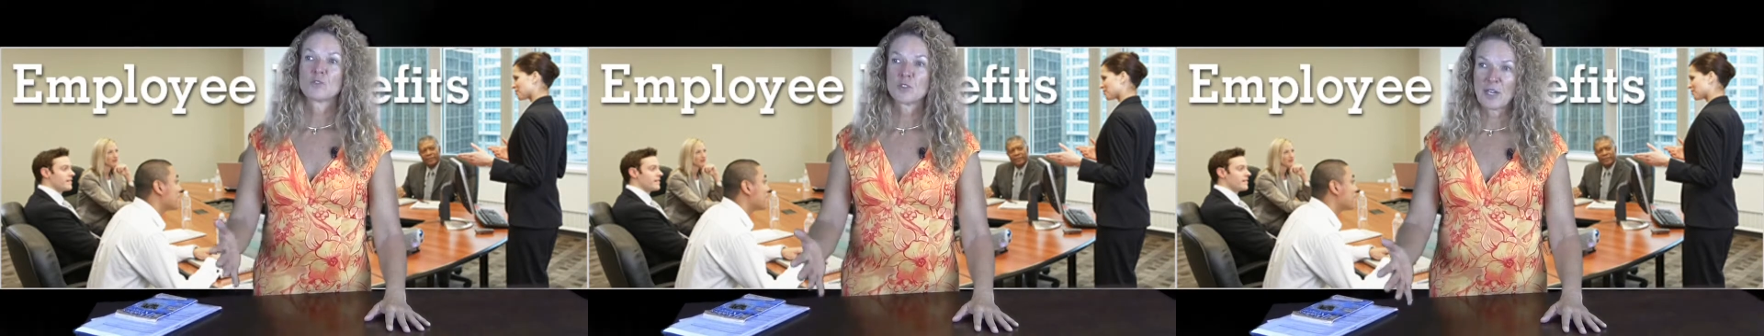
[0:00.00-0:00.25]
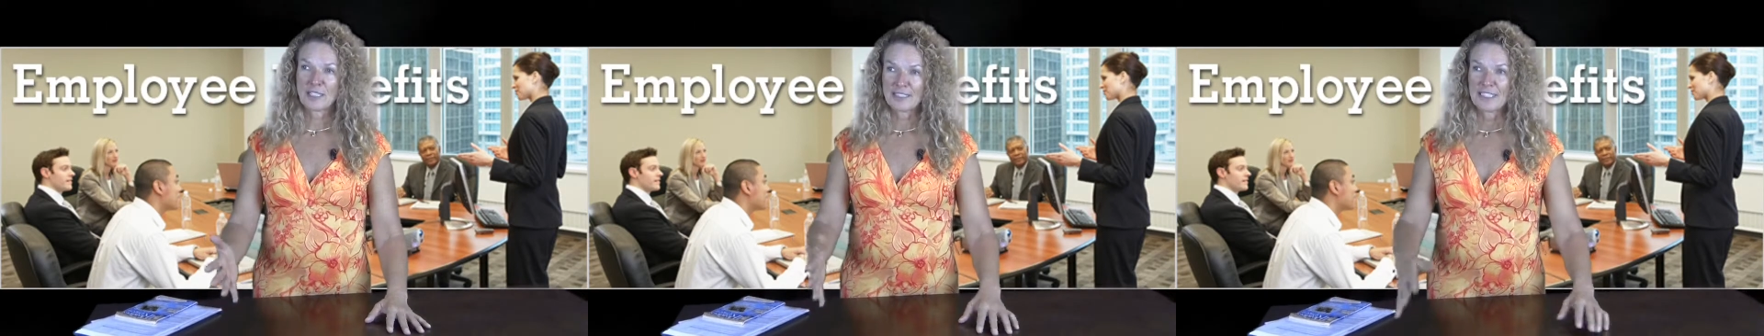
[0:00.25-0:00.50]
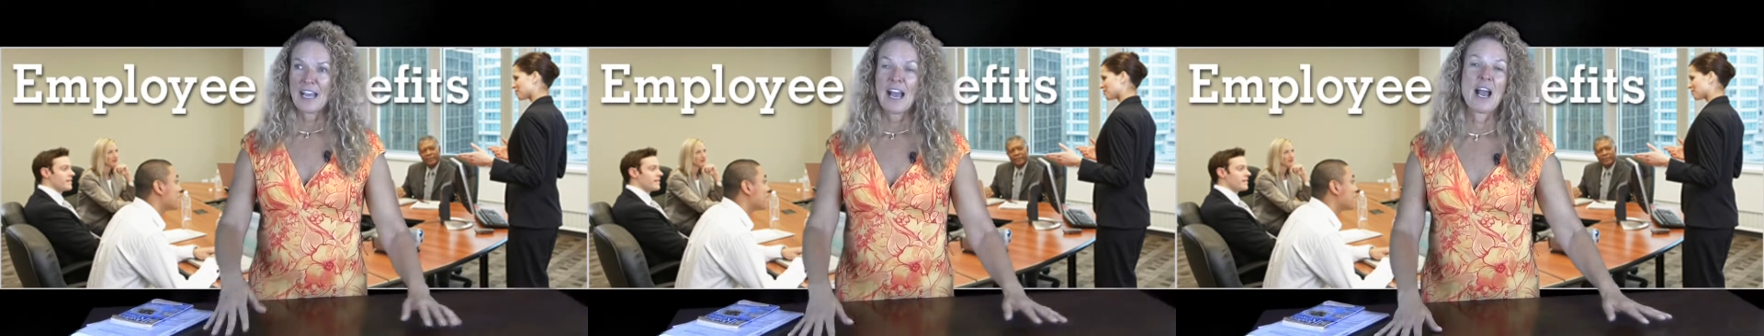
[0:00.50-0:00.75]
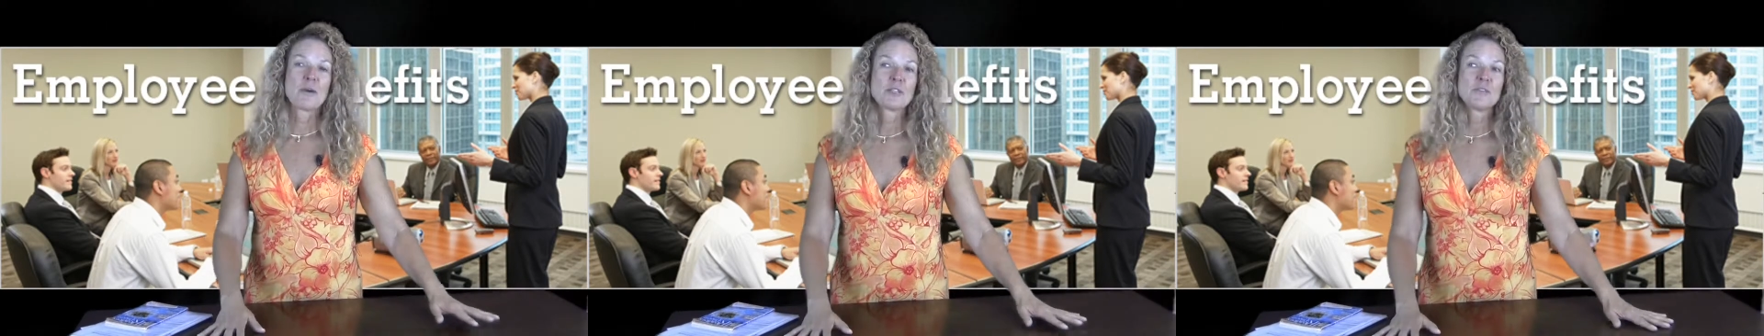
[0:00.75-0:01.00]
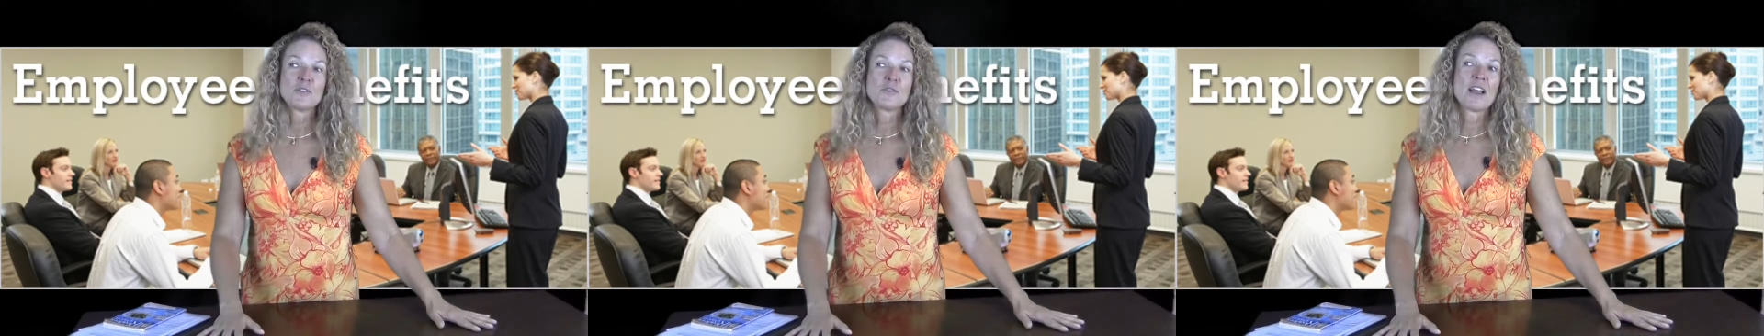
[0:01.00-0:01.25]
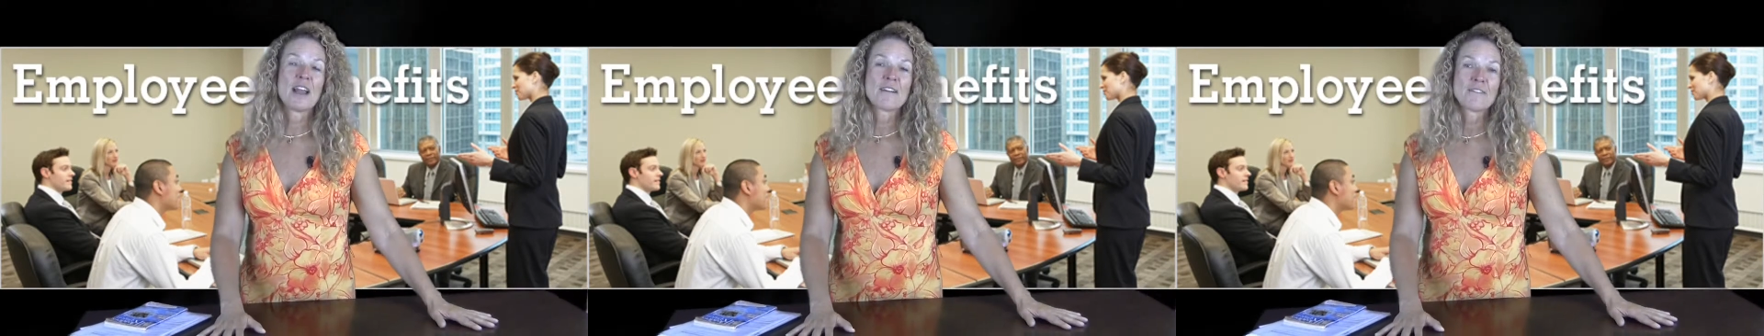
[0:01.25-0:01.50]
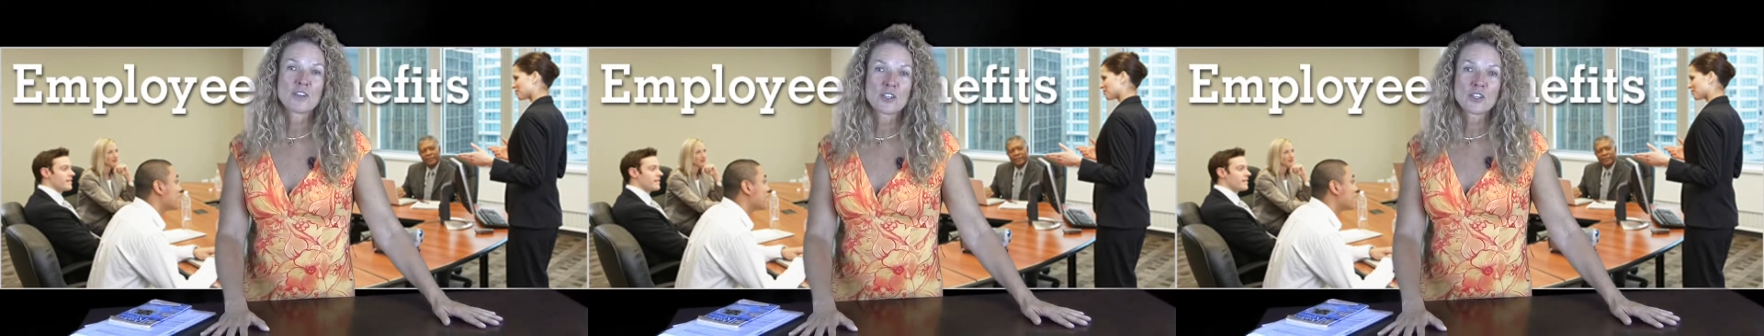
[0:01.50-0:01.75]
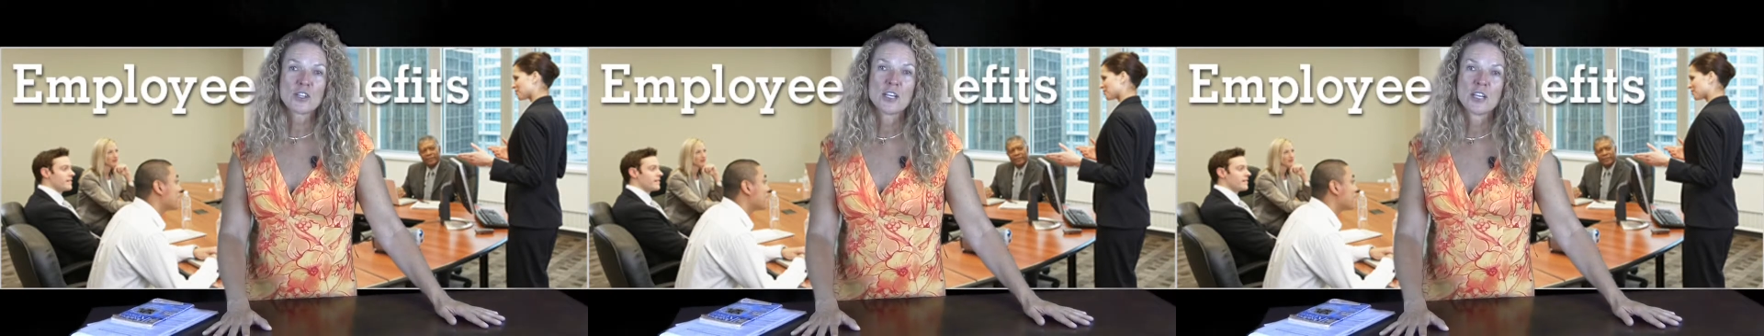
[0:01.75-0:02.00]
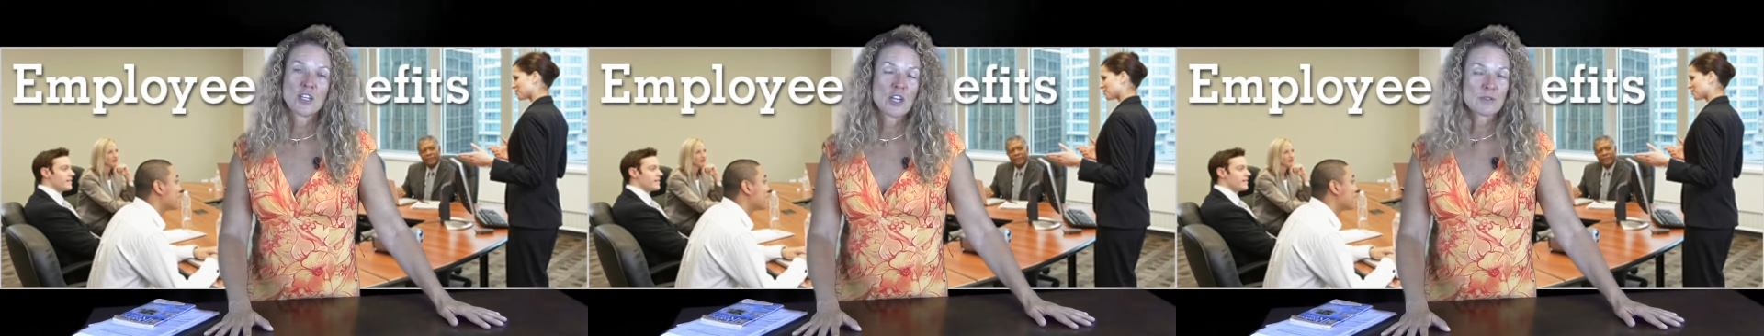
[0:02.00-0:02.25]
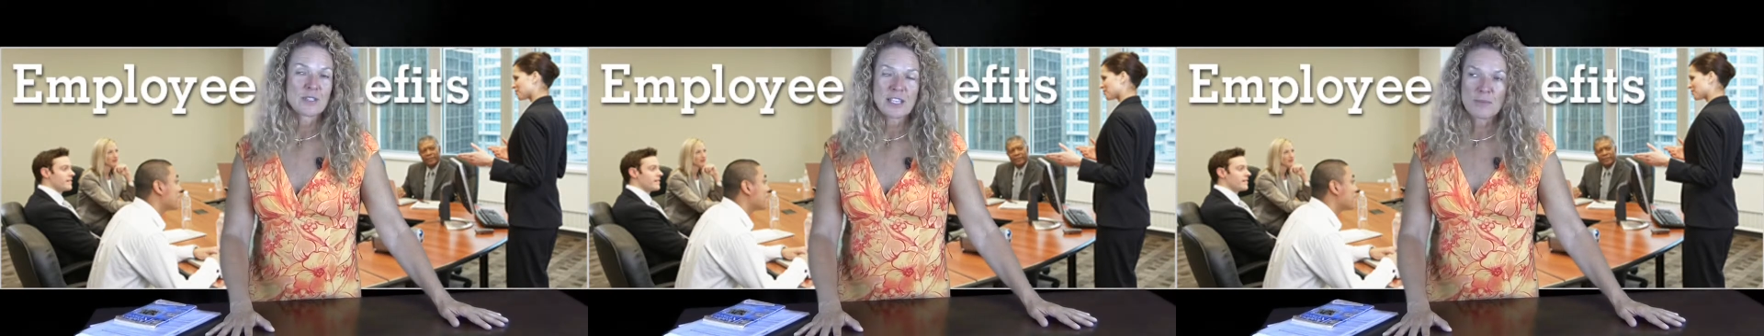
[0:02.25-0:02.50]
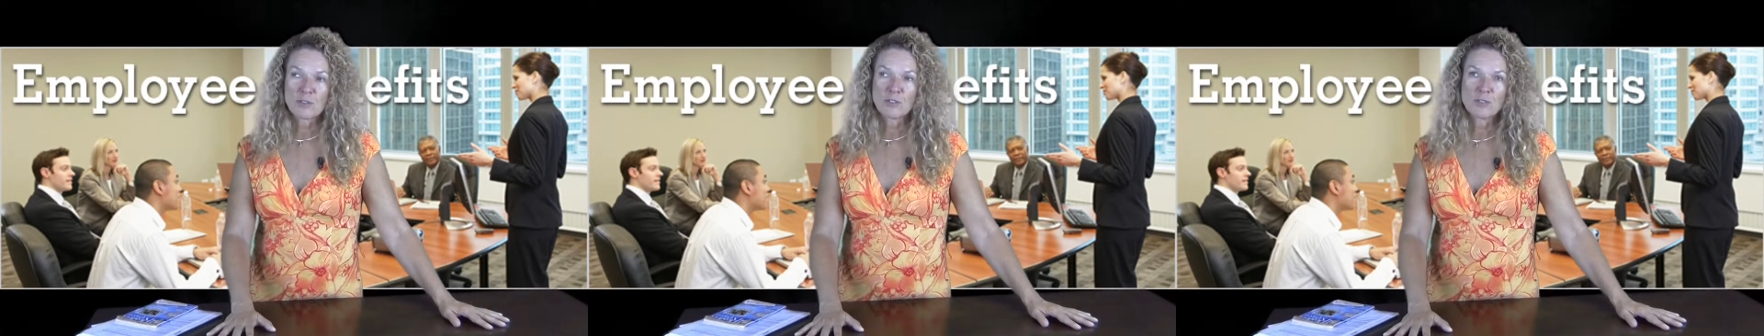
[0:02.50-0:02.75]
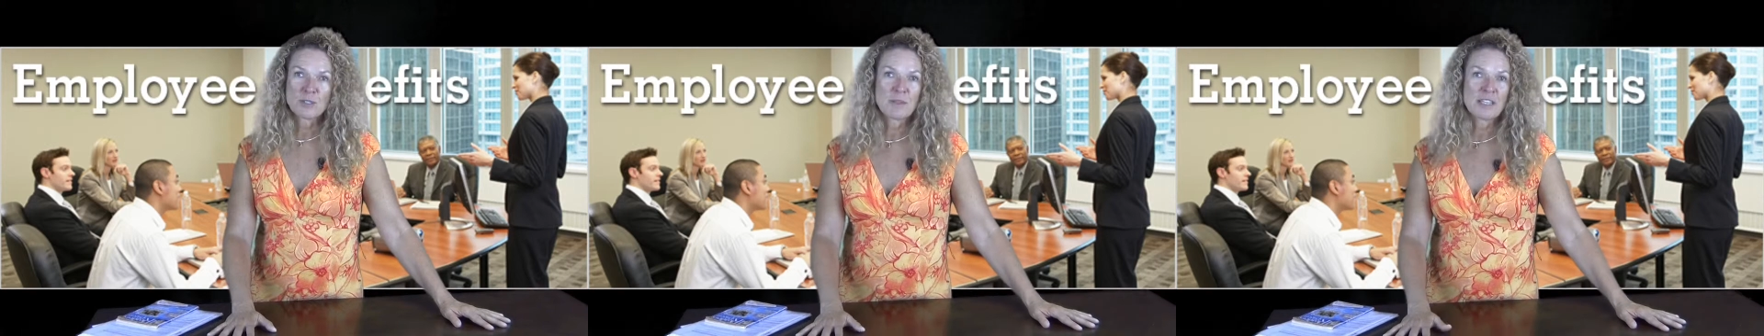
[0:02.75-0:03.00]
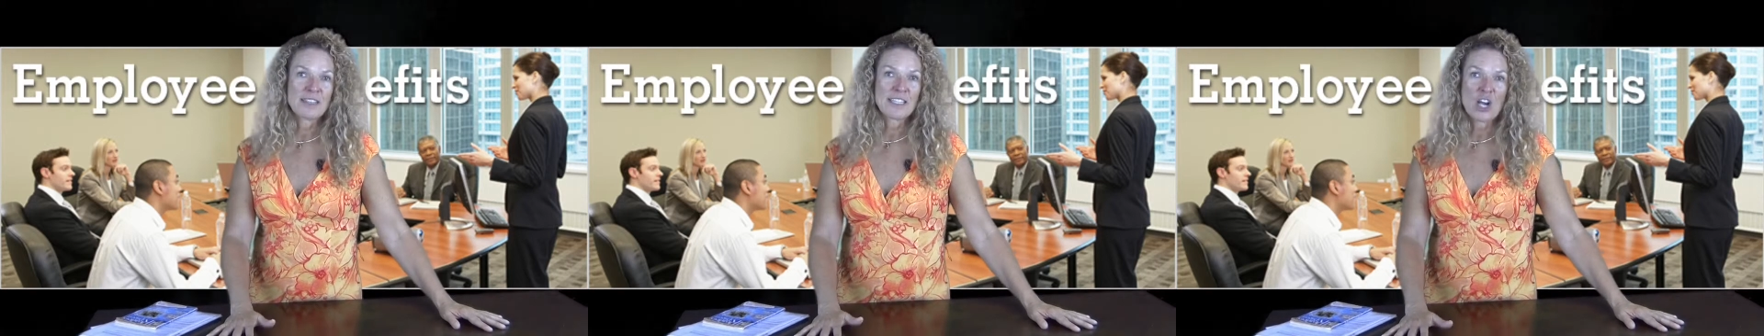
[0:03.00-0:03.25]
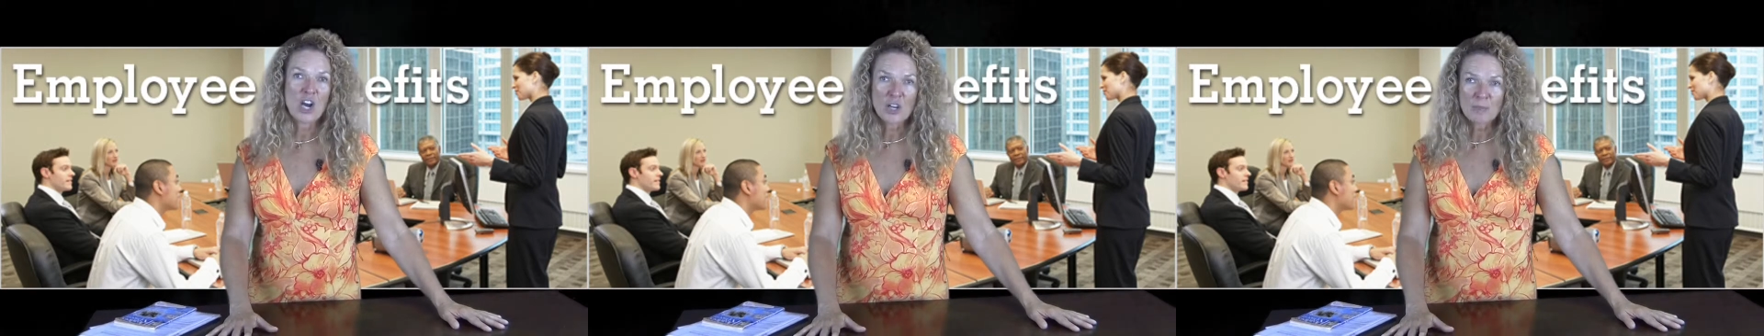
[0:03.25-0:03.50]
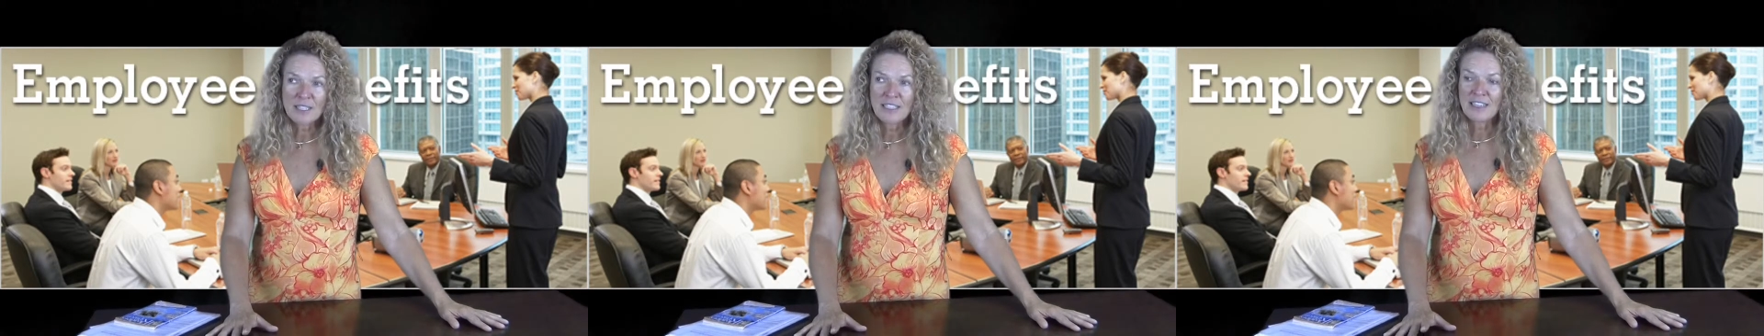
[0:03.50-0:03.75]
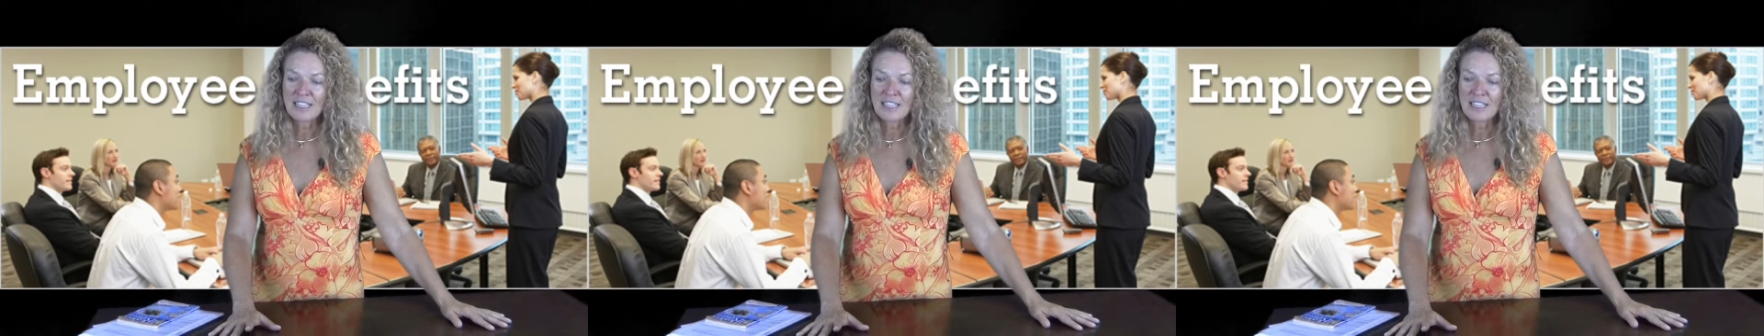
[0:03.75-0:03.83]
Great. How many of you have ever known someone who's been in the Army,